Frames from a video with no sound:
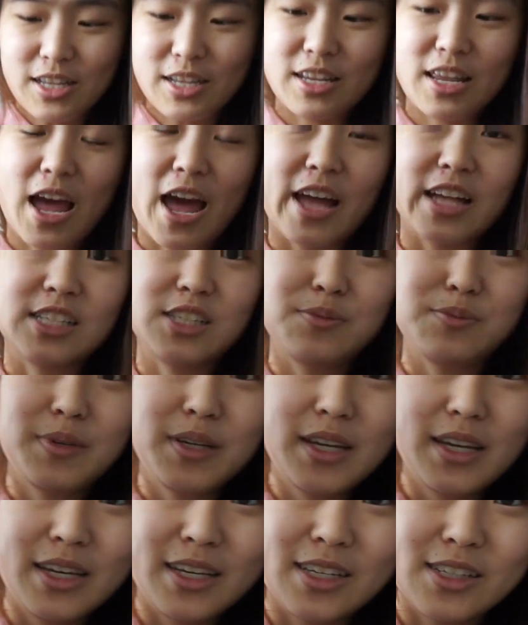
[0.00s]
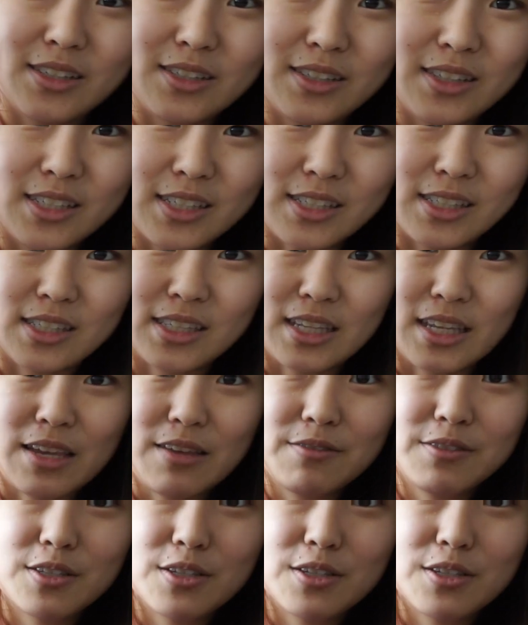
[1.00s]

that catch me is the sleeve.